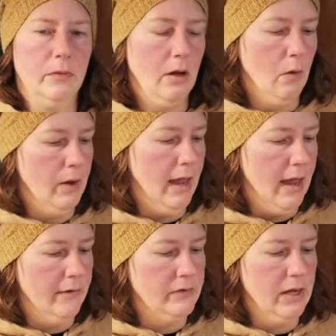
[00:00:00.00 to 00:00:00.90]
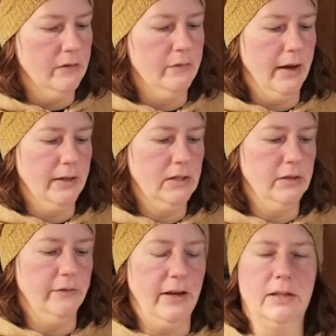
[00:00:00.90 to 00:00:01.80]
We have the advice to
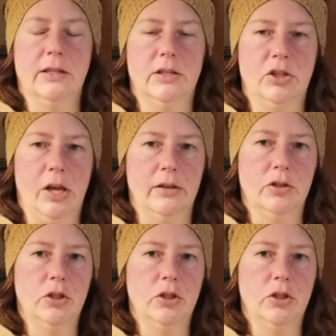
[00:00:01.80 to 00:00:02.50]
face this challenge.